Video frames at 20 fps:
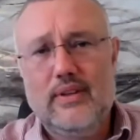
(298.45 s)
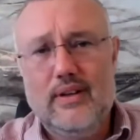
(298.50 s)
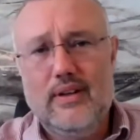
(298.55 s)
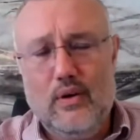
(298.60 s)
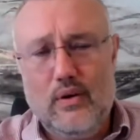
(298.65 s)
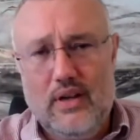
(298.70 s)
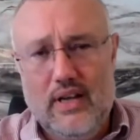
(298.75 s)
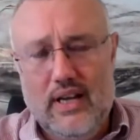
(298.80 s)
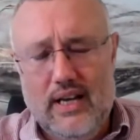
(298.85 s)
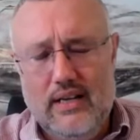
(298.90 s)

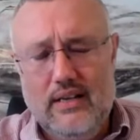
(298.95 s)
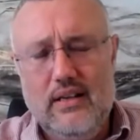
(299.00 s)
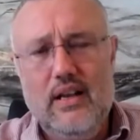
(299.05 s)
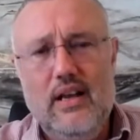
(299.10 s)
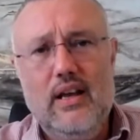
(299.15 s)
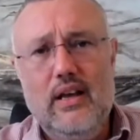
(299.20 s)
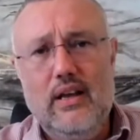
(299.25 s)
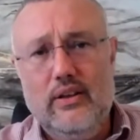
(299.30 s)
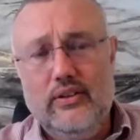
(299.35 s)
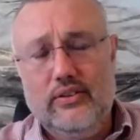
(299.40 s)
Okay,
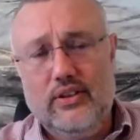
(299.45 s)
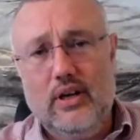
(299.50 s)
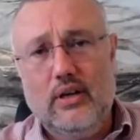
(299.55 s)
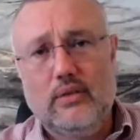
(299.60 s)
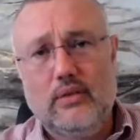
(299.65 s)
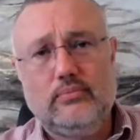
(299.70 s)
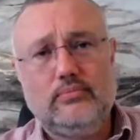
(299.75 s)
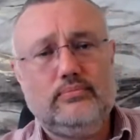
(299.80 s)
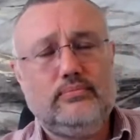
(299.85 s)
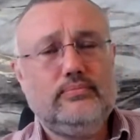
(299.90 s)

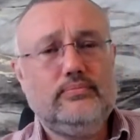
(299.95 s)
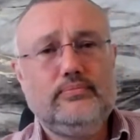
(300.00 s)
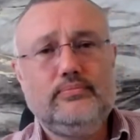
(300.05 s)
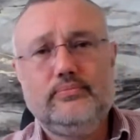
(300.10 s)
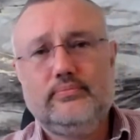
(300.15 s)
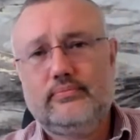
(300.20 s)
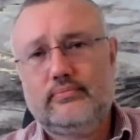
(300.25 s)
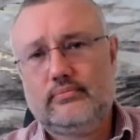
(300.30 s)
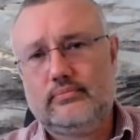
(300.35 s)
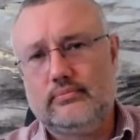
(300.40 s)
so
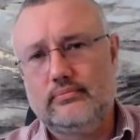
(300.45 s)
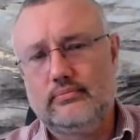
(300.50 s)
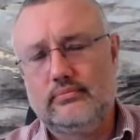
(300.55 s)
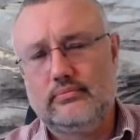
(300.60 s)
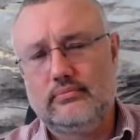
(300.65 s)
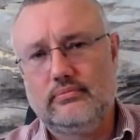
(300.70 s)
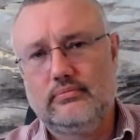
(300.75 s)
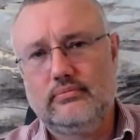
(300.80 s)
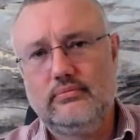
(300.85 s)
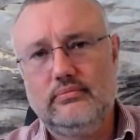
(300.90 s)

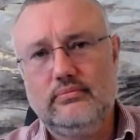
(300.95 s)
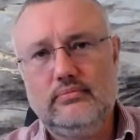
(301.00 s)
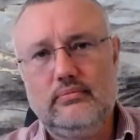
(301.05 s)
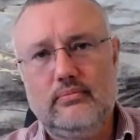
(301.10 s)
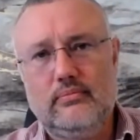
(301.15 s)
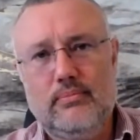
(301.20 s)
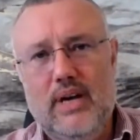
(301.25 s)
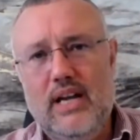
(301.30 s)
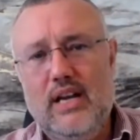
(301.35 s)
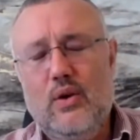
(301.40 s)

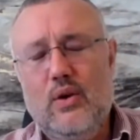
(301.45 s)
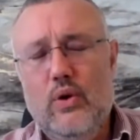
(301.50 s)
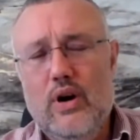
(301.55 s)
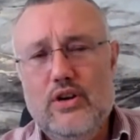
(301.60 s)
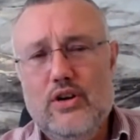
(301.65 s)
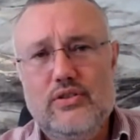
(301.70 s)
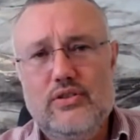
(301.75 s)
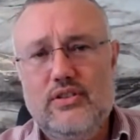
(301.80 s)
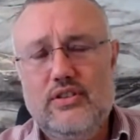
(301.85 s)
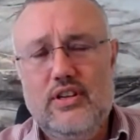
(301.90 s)
my
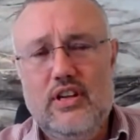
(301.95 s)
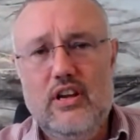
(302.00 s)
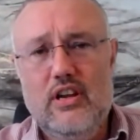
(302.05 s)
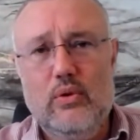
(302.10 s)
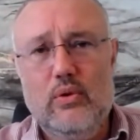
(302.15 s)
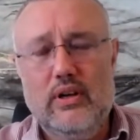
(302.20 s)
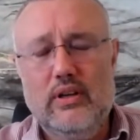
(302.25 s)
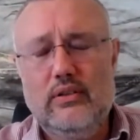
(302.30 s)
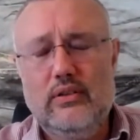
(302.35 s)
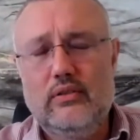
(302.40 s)
question to you
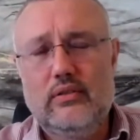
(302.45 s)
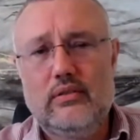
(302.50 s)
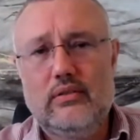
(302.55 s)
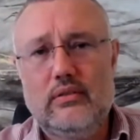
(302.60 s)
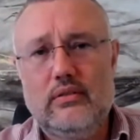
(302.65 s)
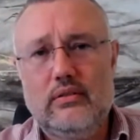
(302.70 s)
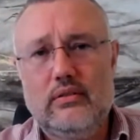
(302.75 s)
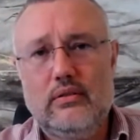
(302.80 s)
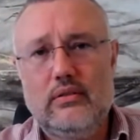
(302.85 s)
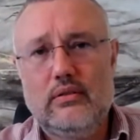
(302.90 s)
is,
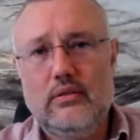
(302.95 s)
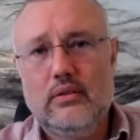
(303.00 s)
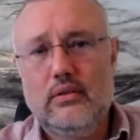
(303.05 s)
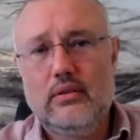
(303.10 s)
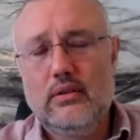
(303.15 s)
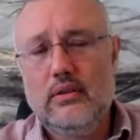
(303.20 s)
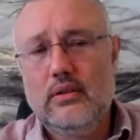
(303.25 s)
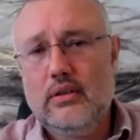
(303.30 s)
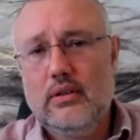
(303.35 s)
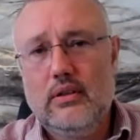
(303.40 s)

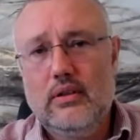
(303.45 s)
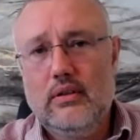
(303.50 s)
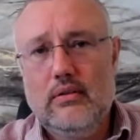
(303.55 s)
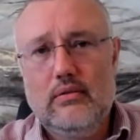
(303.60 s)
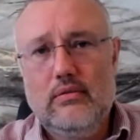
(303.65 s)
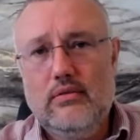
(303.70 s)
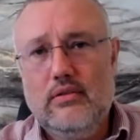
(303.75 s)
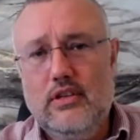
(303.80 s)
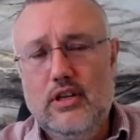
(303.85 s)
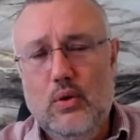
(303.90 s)
do